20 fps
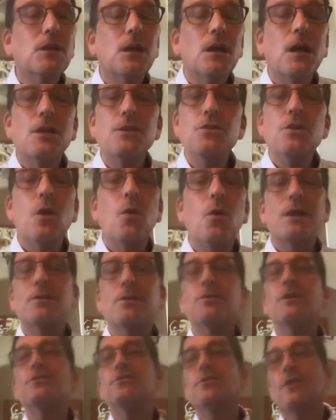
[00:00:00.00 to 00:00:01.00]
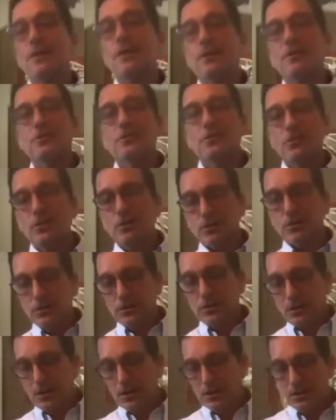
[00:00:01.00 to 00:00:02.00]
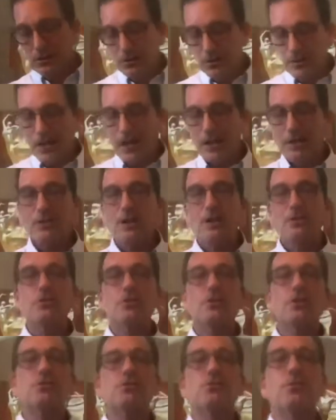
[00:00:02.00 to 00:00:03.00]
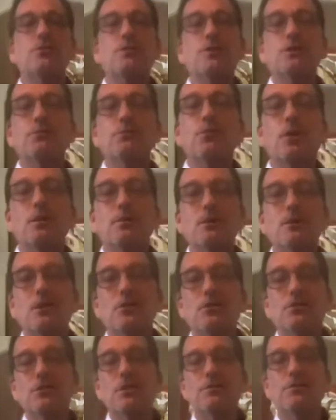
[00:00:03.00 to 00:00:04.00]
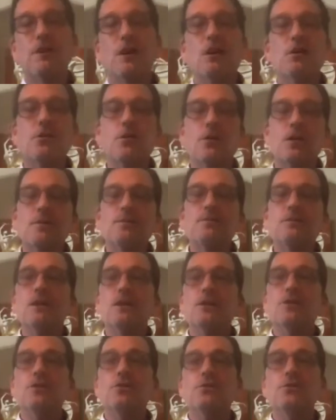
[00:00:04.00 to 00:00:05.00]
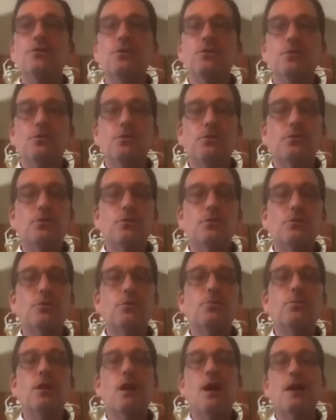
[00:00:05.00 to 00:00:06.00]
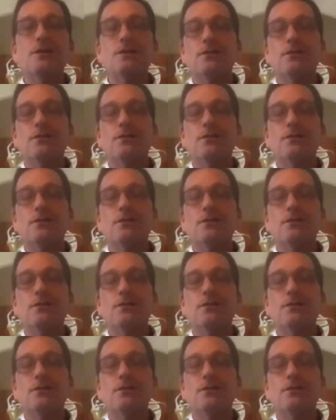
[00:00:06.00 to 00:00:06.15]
Uh, no, I don't think so. I think they're still going to uh, look at, at, your history of unemployment and see for how long you, you, you, you applied.